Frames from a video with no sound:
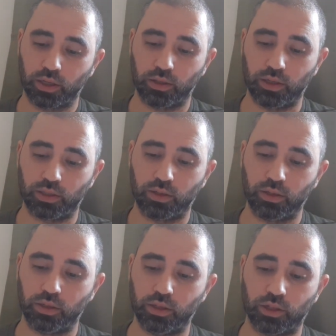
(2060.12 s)

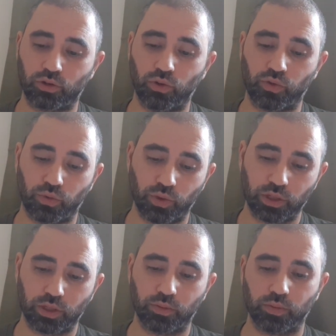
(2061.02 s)
these truths and
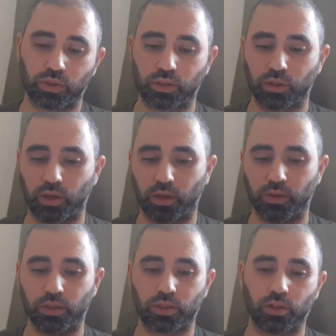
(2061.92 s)
wisdoms,
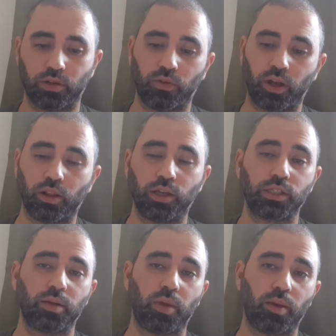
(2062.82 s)
these divine laws,
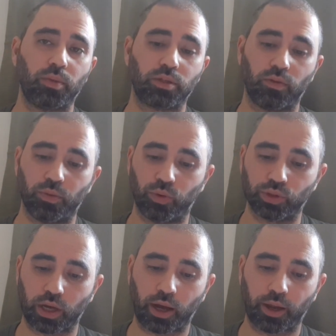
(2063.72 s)
commandments of the Most
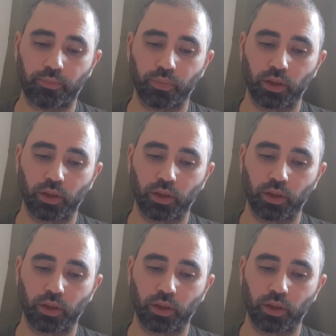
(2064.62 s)
High.